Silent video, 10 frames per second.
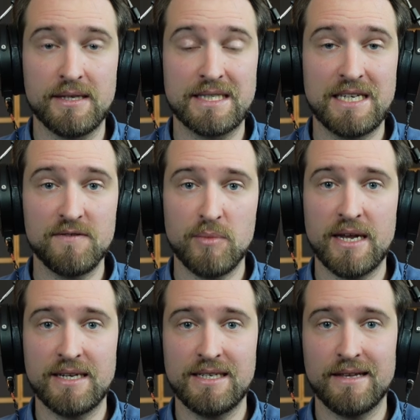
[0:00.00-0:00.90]
This gives me
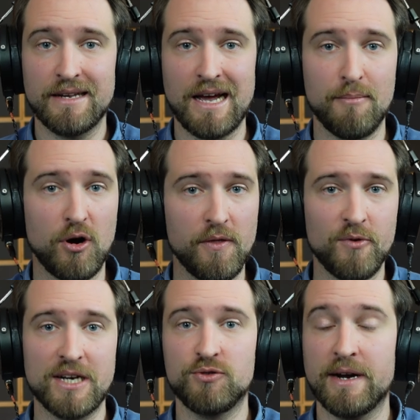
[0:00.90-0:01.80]
an idea that I'm on the
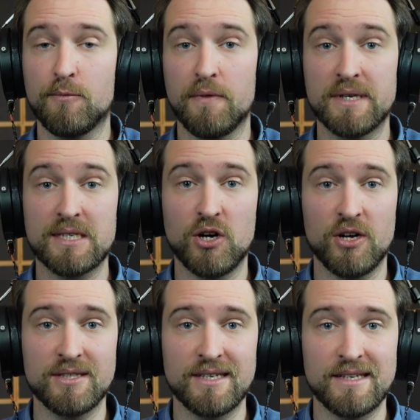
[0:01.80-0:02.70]
right track with this
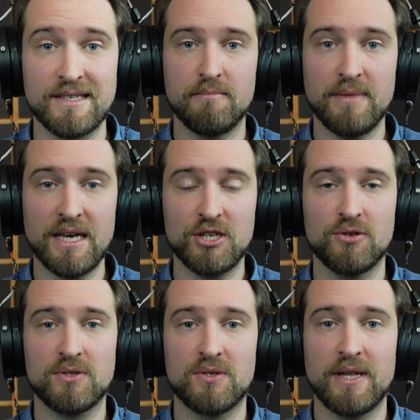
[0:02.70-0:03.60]
content. Make
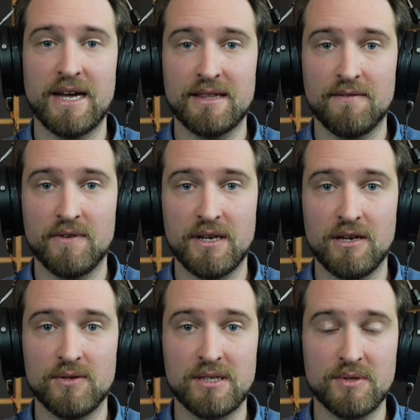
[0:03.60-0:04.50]
sure to like that
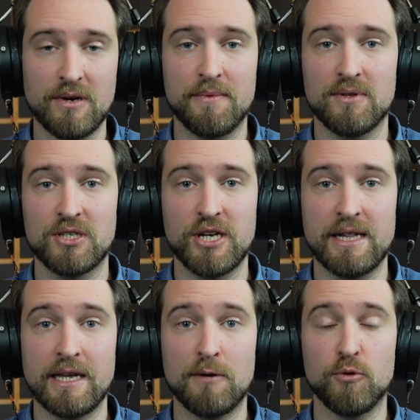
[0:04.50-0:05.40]
video, subscribe to the
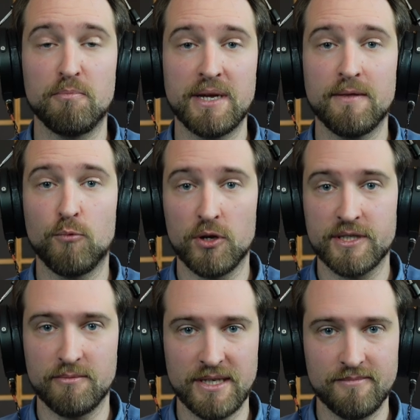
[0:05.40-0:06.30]
channel. It would mean the world
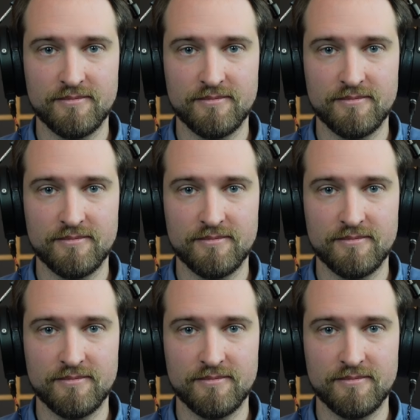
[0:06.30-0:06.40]
to me.